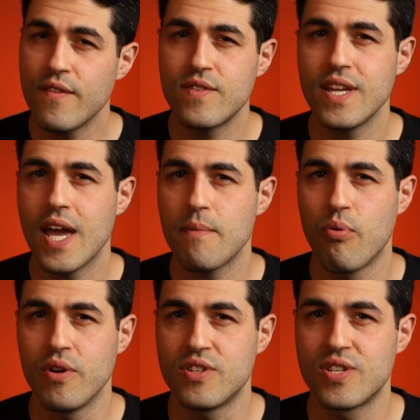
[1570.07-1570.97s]

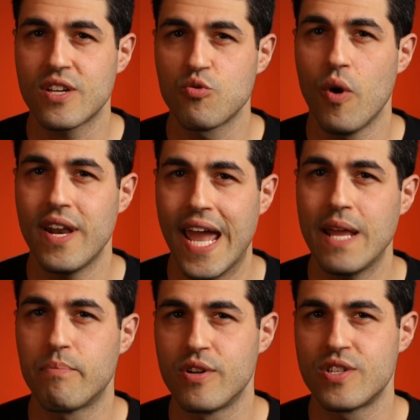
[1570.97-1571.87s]

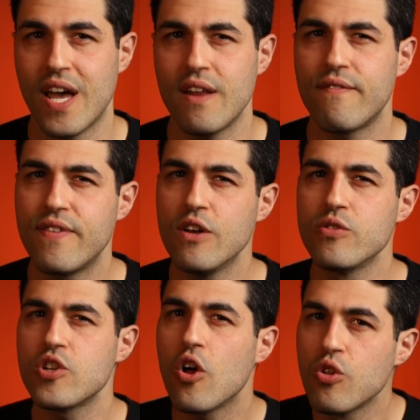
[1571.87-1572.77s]
58.618%
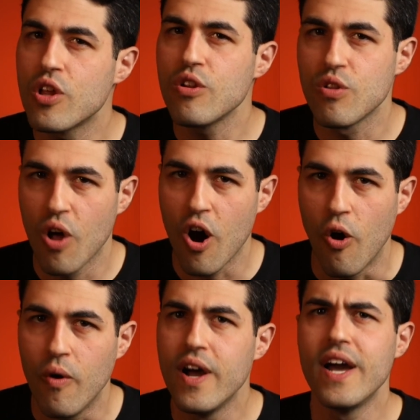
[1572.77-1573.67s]
feels a little
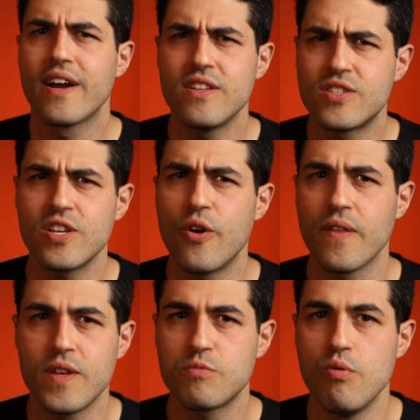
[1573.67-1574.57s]
low,
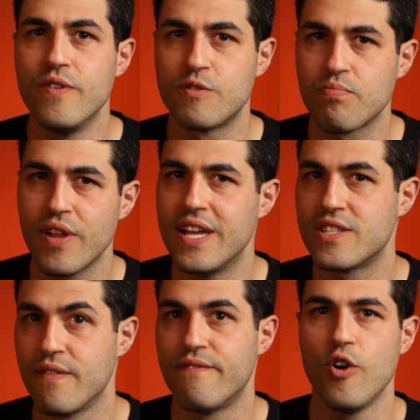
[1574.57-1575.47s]
considering this movie's
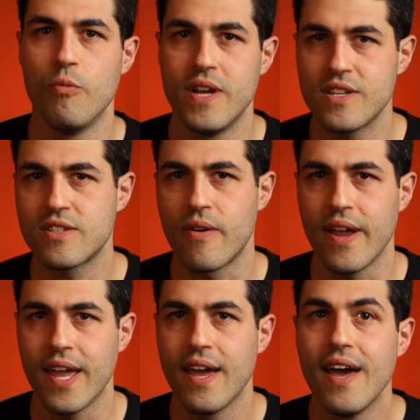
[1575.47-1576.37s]
place in film
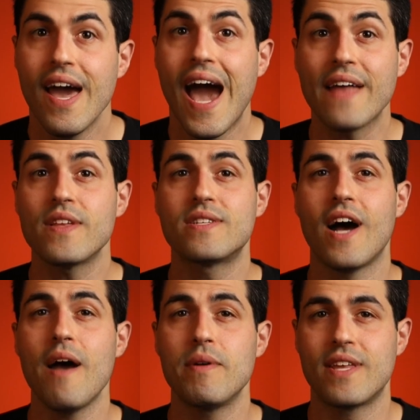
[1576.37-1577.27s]
history. At the
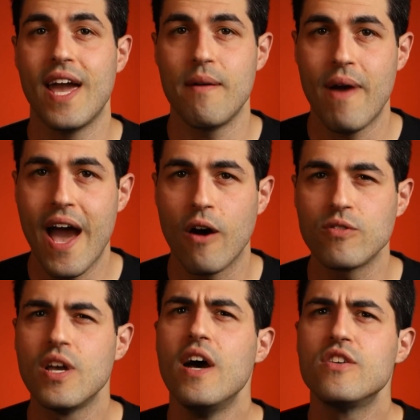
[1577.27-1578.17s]
time it came
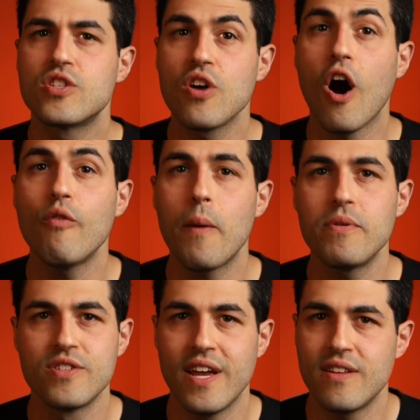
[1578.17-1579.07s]
out, Saw
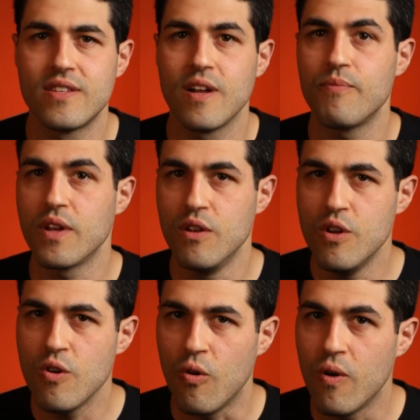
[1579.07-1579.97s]
represented something
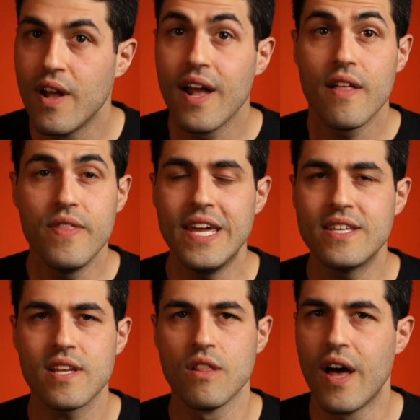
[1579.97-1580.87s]
new.
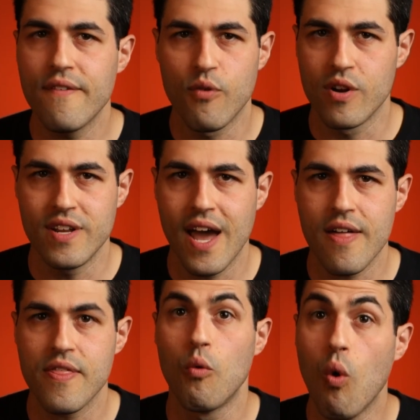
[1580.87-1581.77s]
These life or
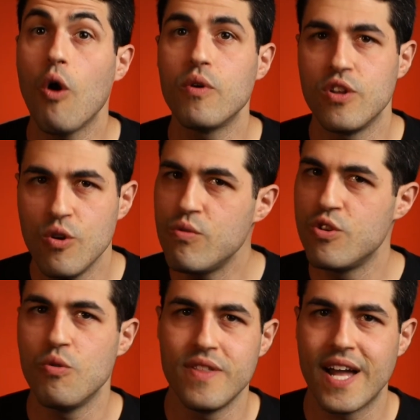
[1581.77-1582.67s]
death, what would you
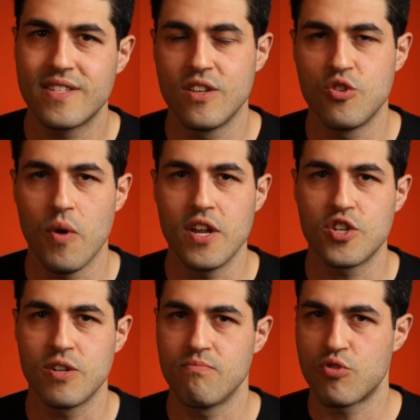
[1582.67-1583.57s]
do in that
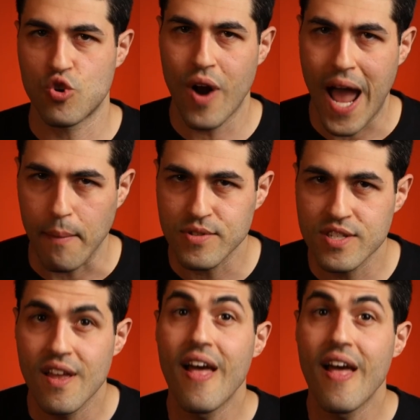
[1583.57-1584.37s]
situation traps.